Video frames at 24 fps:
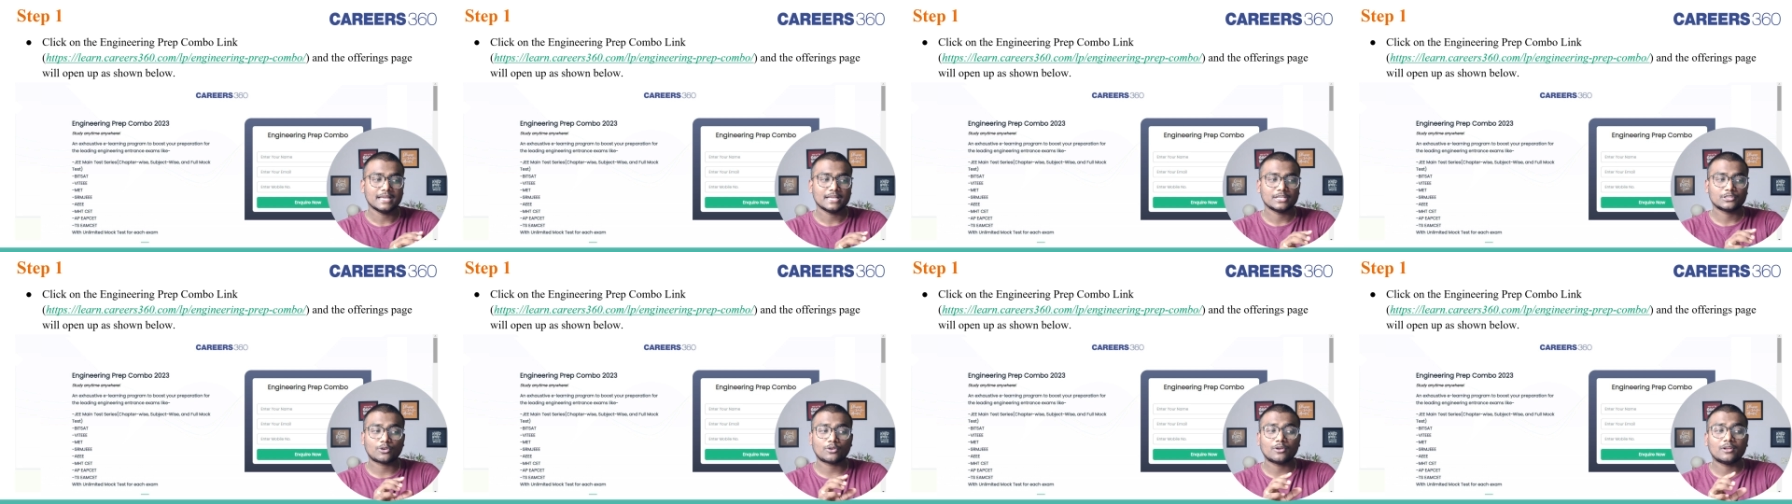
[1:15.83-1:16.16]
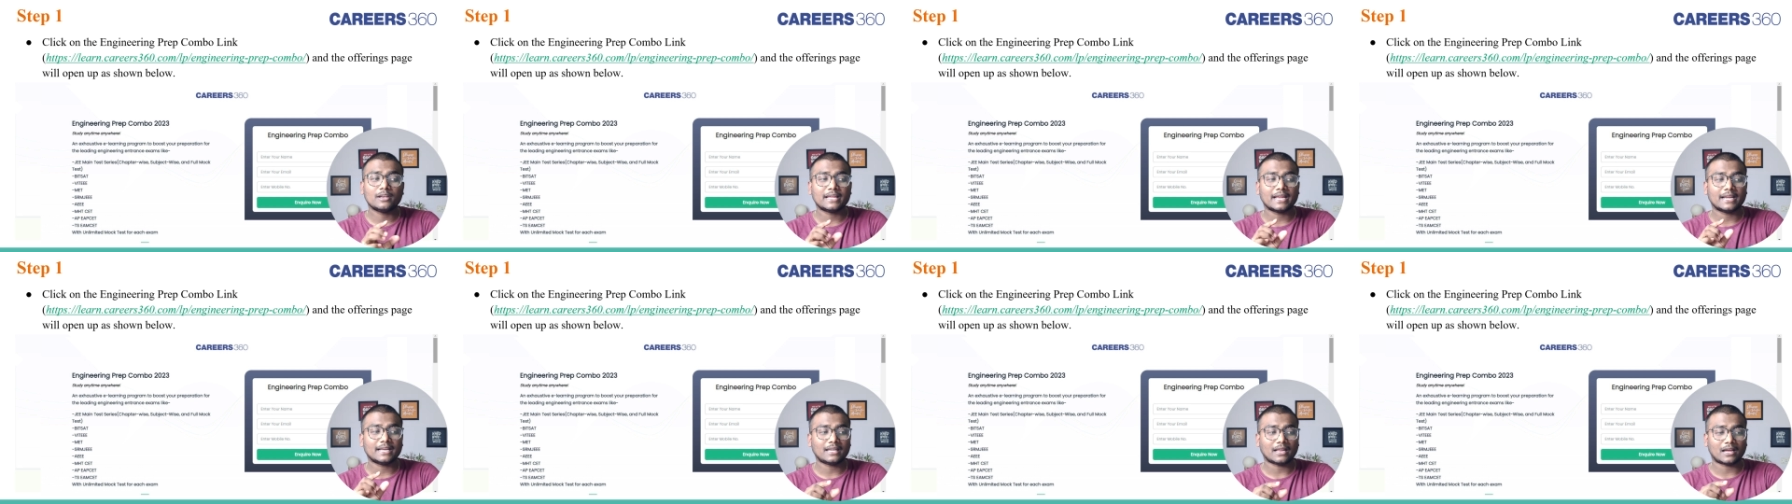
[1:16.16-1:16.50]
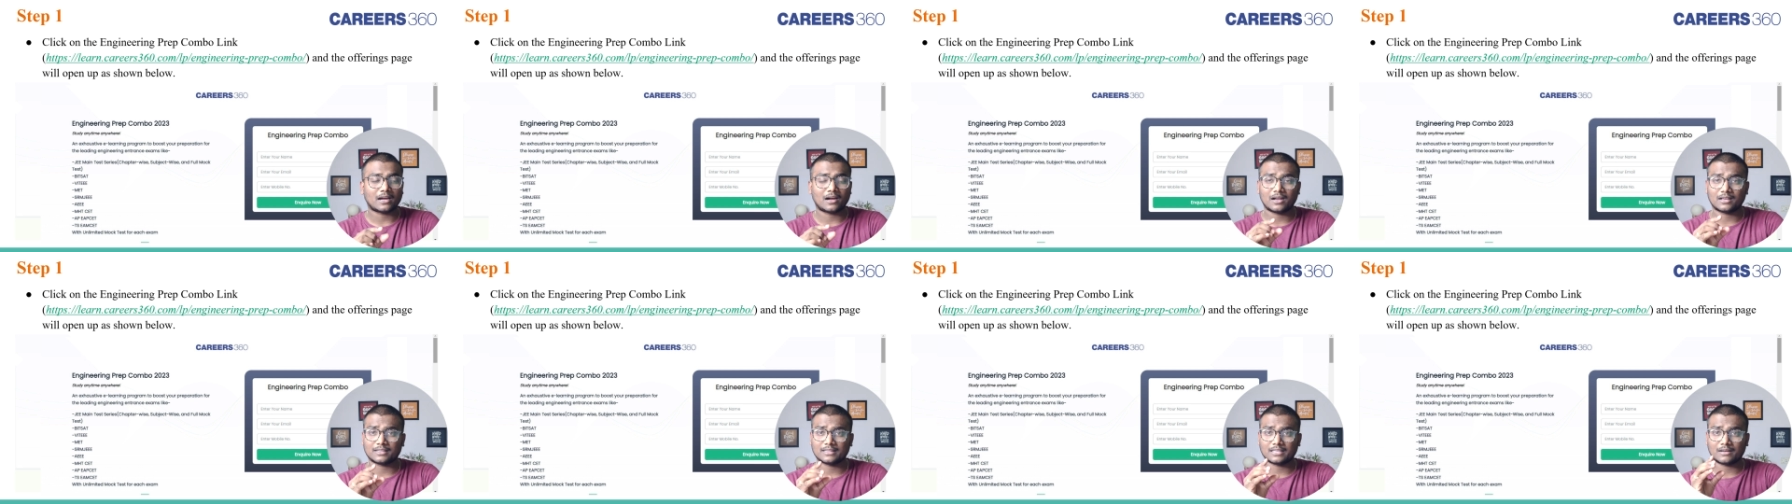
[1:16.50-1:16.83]
So you will get
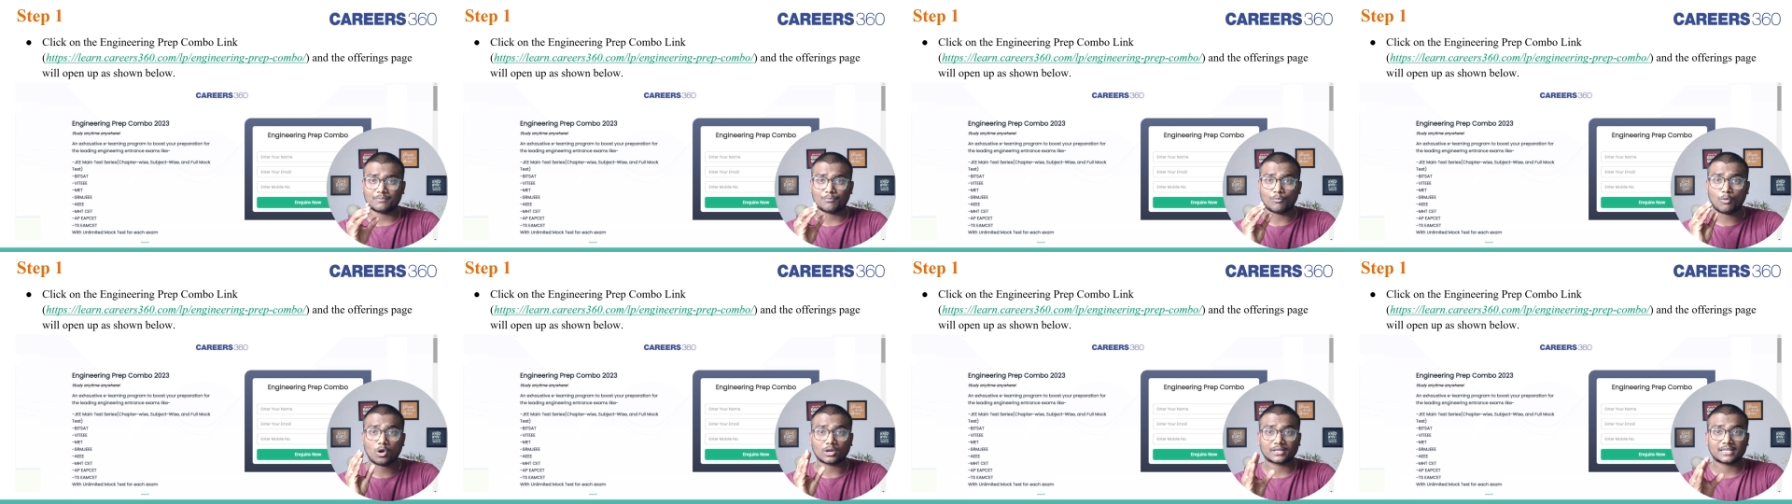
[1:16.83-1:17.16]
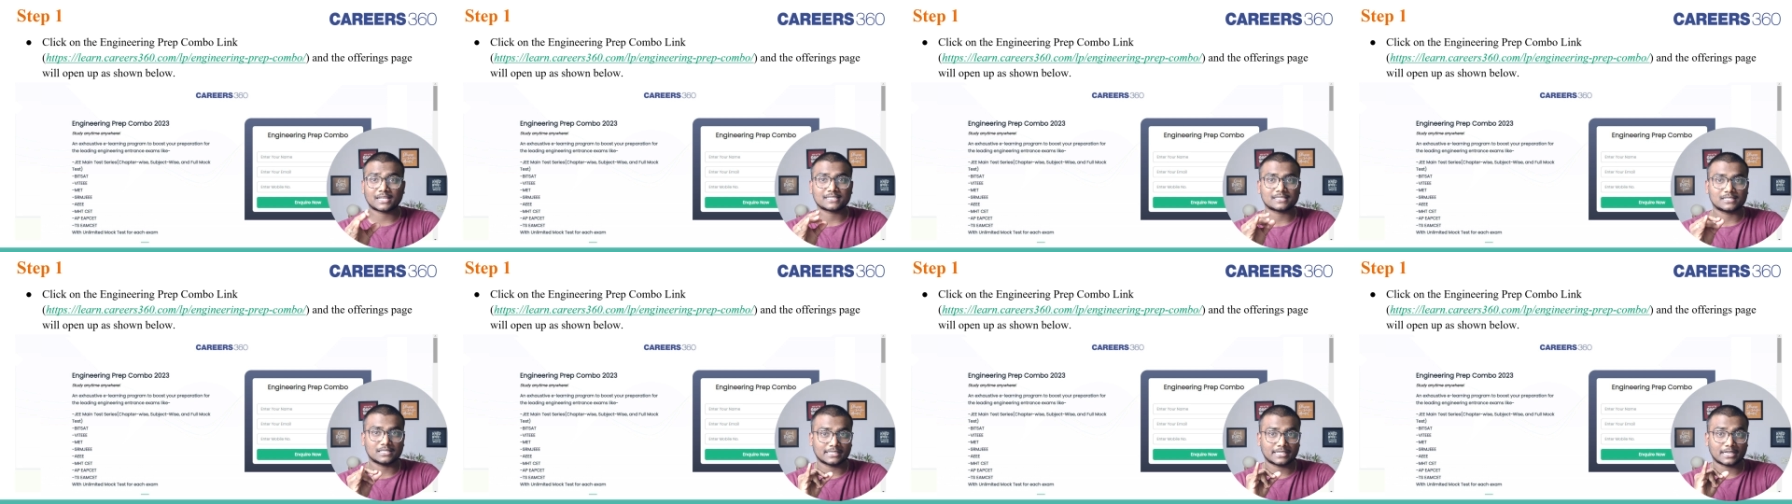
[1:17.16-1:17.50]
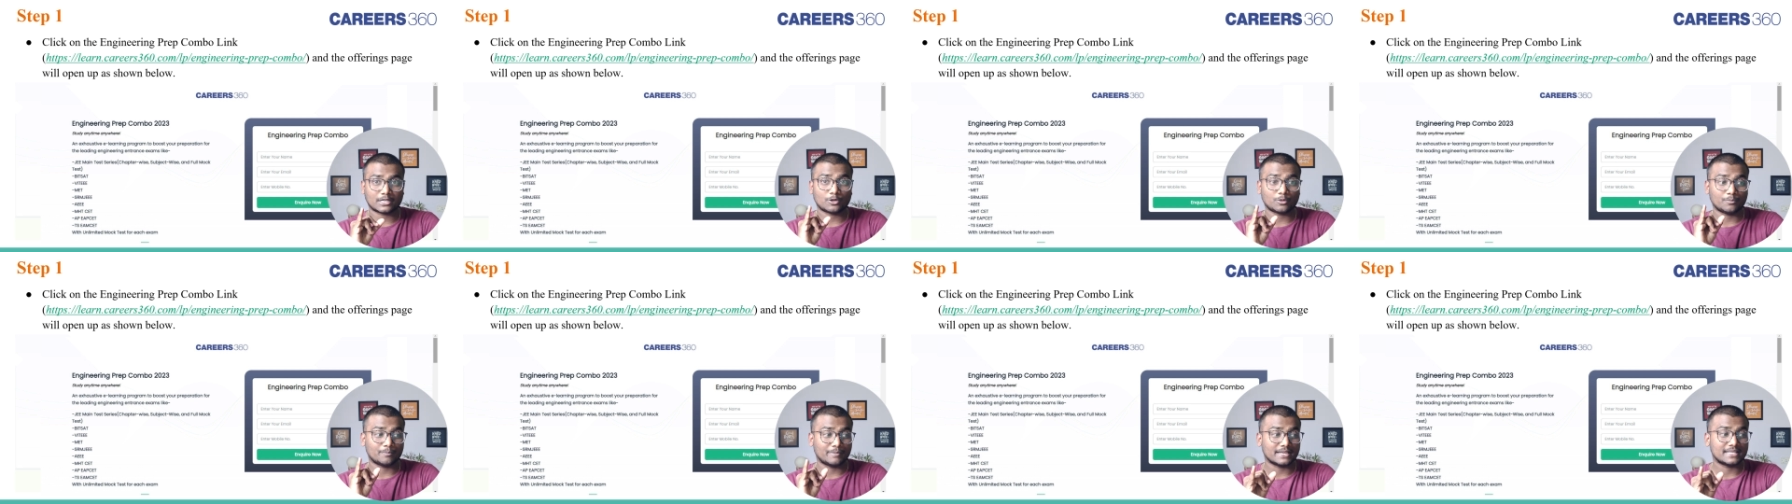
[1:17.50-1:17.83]
the mock test
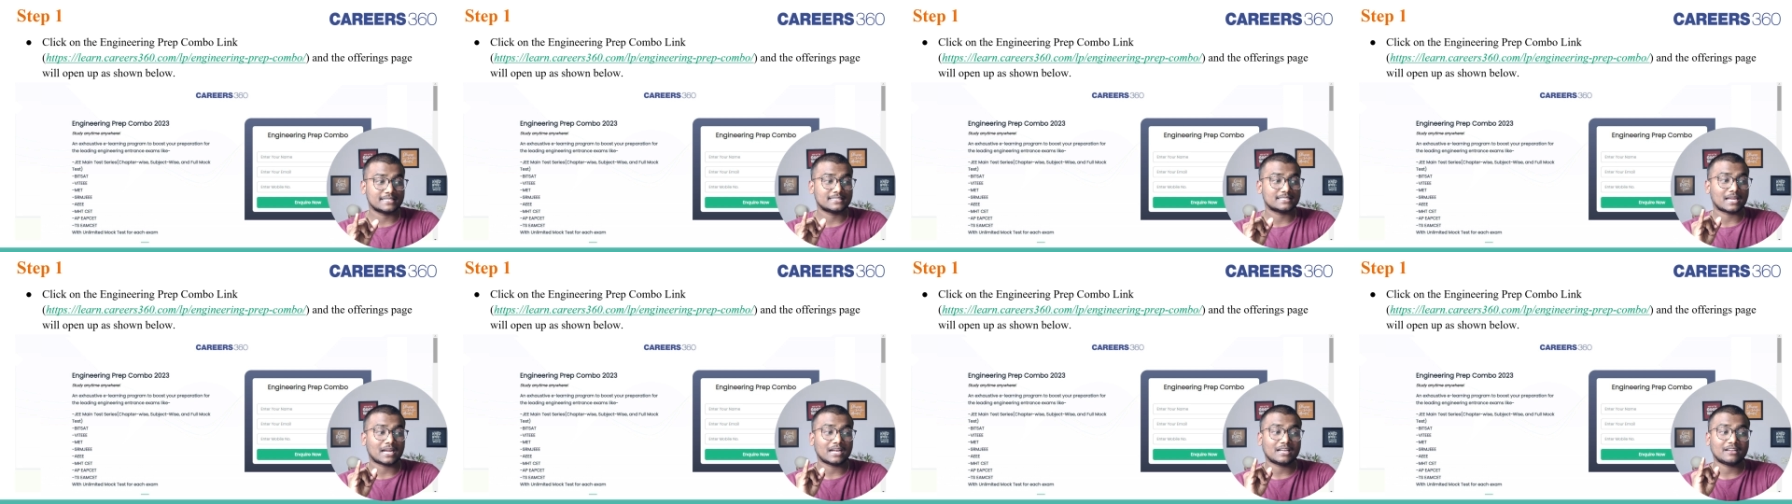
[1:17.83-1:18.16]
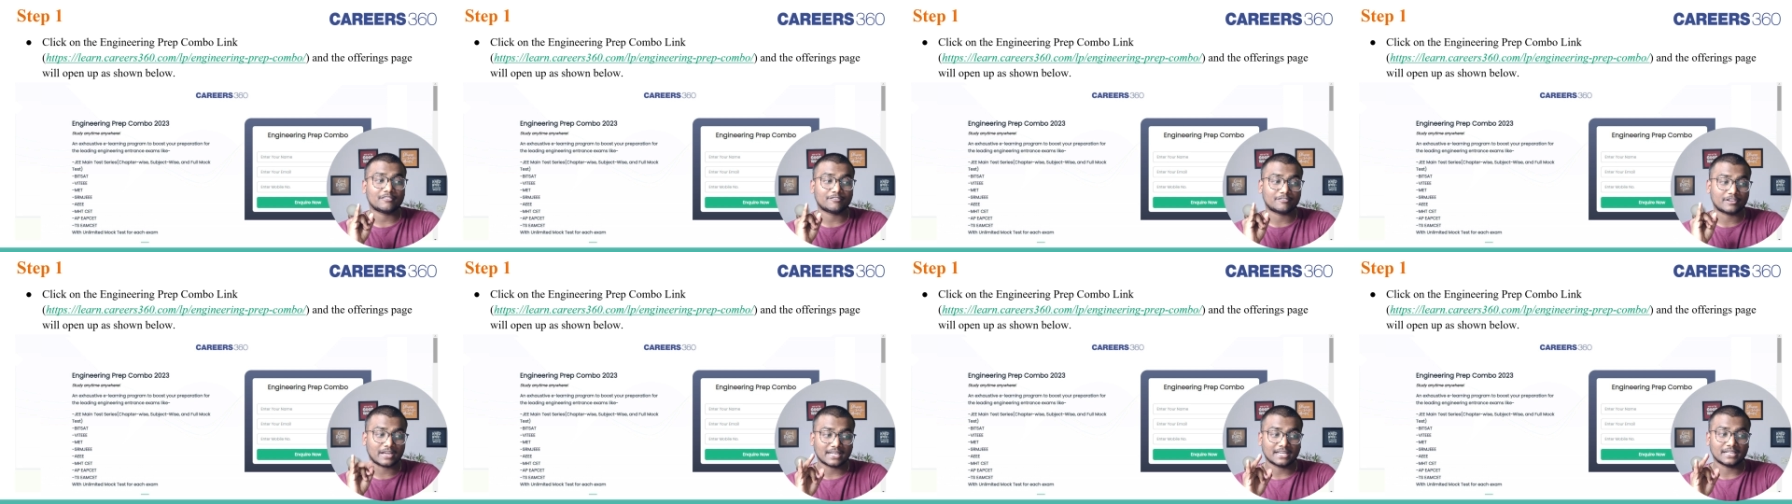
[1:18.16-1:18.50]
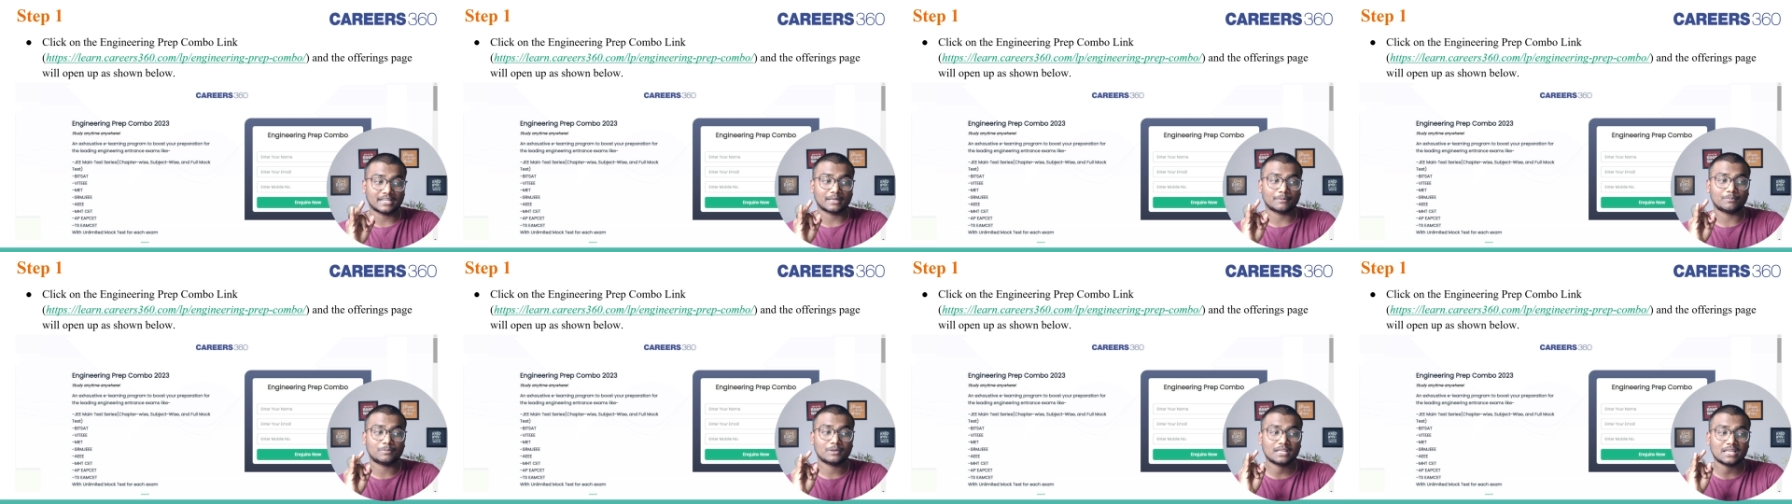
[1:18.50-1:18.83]
related to BITSAT,
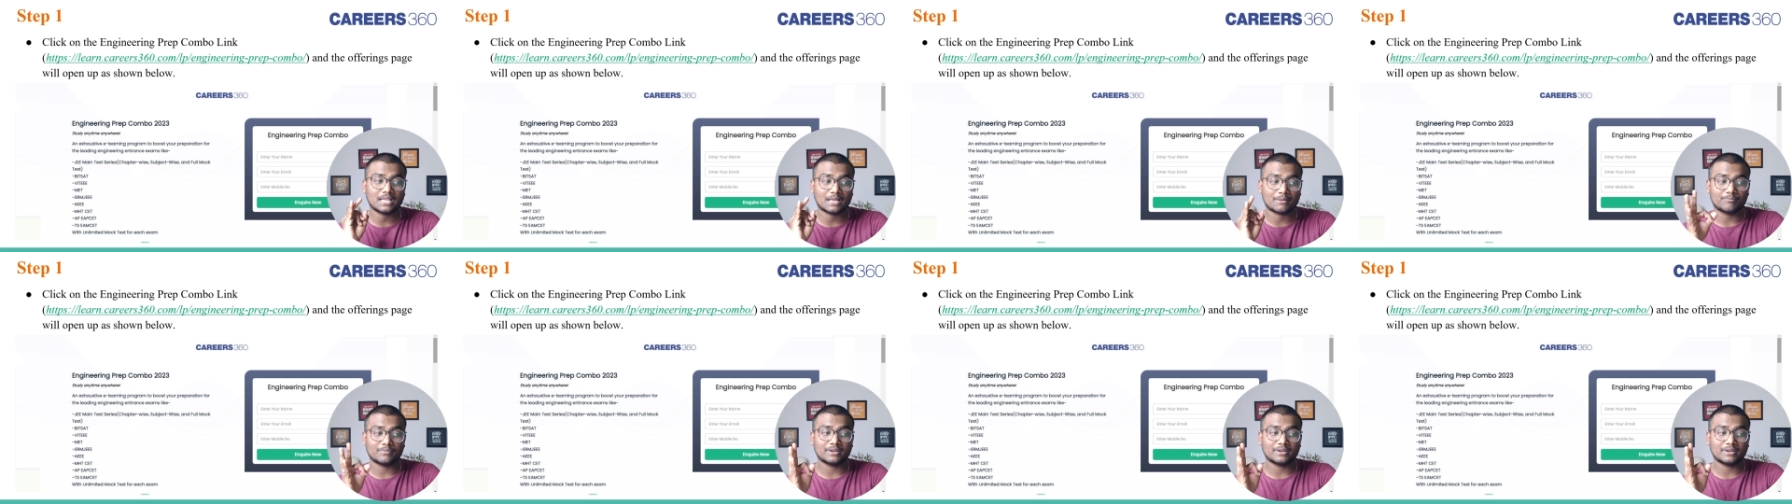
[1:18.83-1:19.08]
VIDEE,